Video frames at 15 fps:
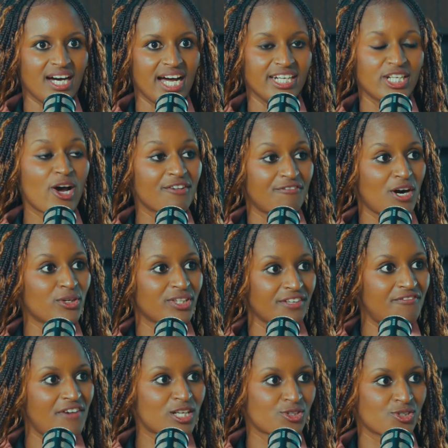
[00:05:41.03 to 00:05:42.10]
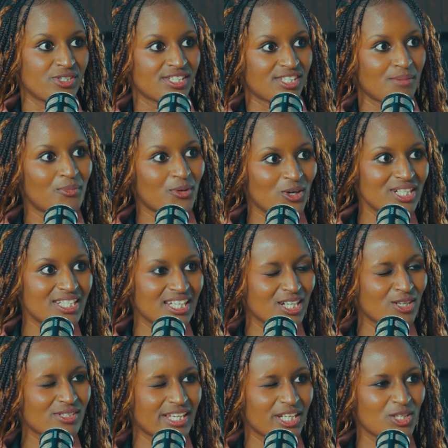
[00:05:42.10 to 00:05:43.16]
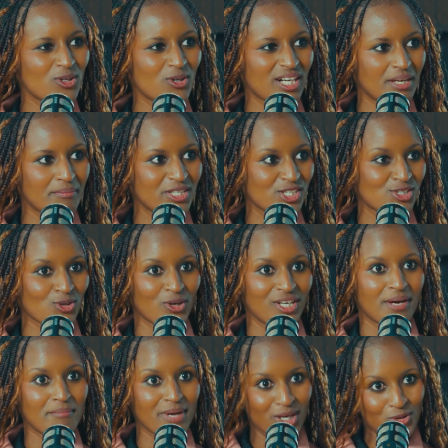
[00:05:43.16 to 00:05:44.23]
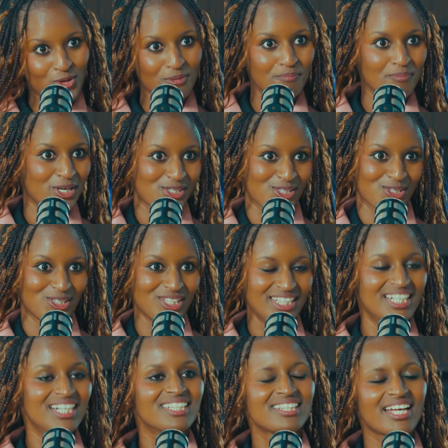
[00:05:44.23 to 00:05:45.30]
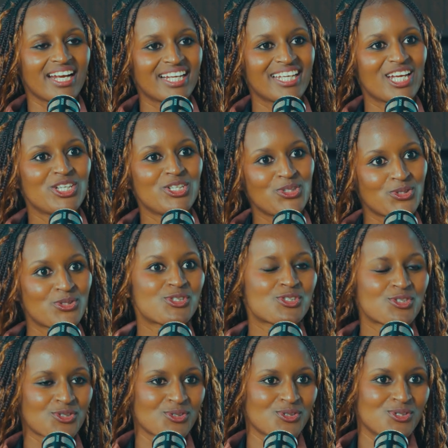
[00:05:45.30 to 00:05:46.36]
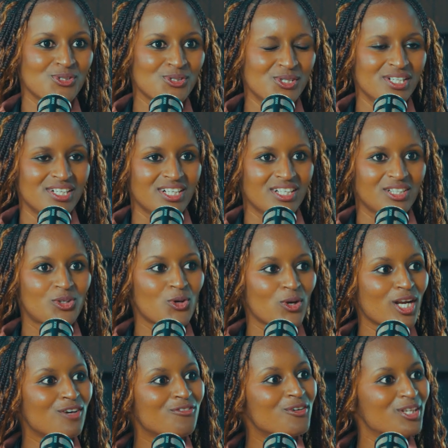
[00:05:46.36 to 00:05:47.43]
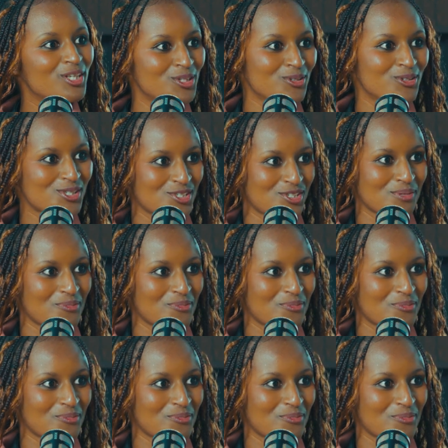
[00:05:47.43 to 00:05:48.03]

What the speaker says: Now I found the factories abroad, and I was like, you know what, let me just order my own personal that I can use to go now for the Euro trip